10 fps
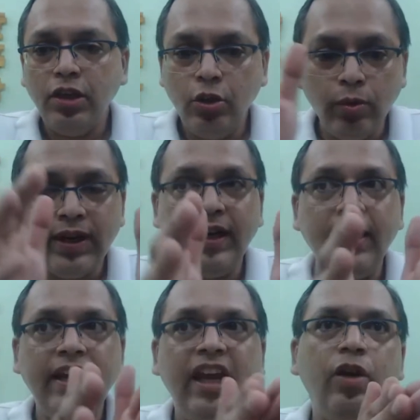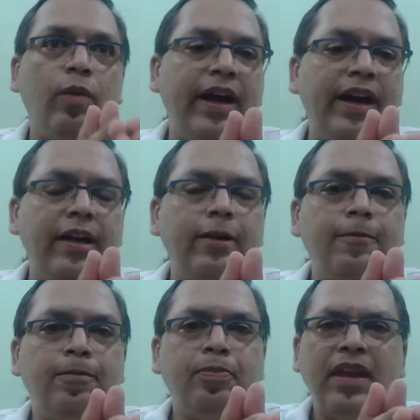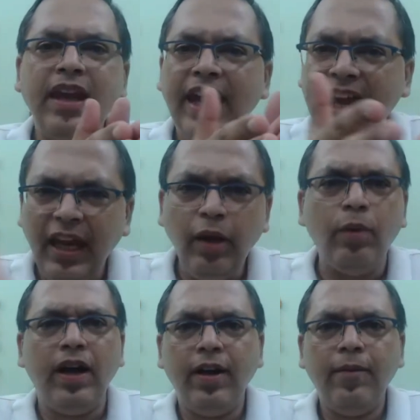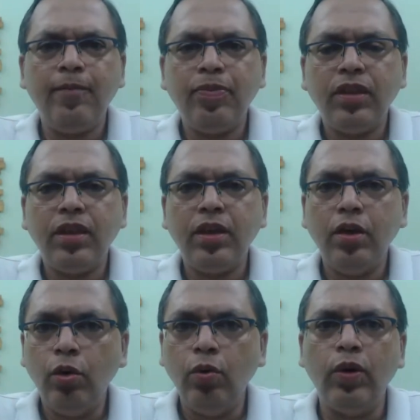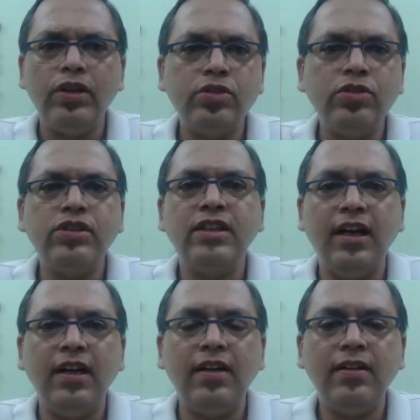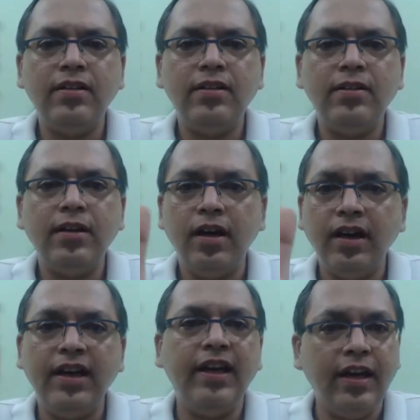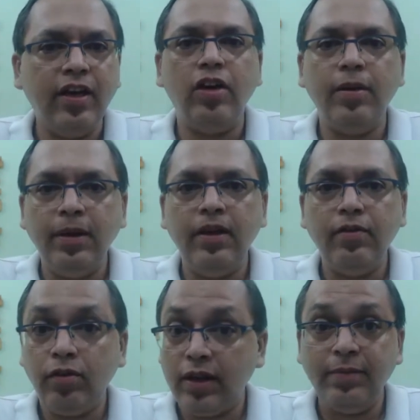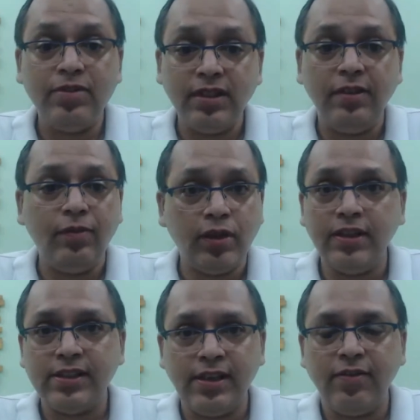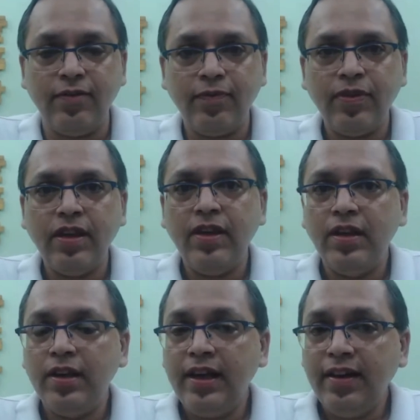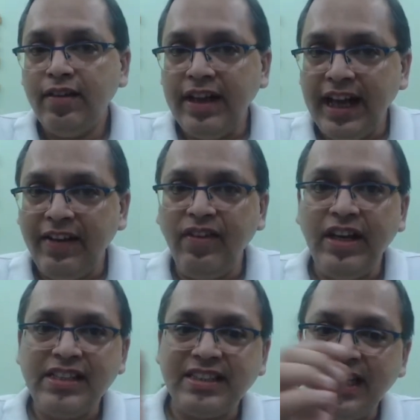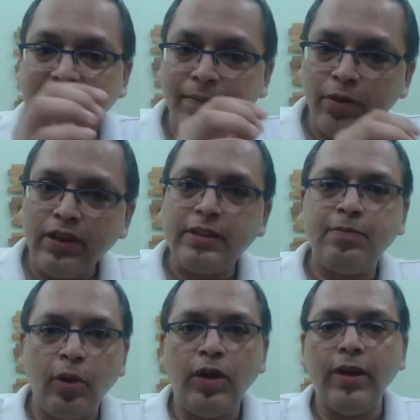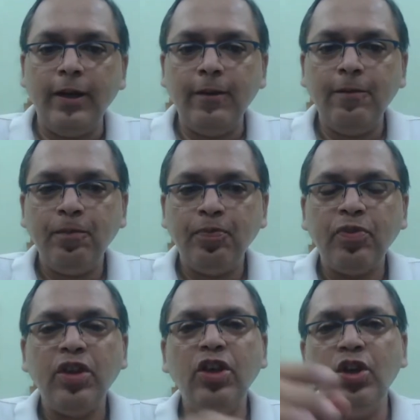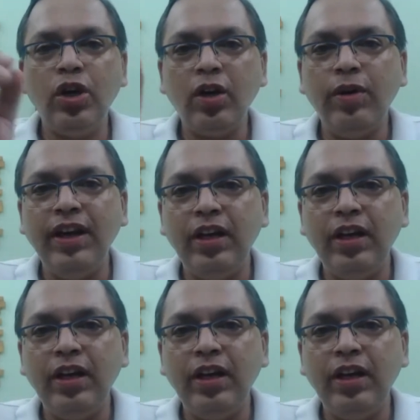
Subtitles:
You can invite anyone who wants to start a gig economy for himself or herself. With every sign up to this portal, you are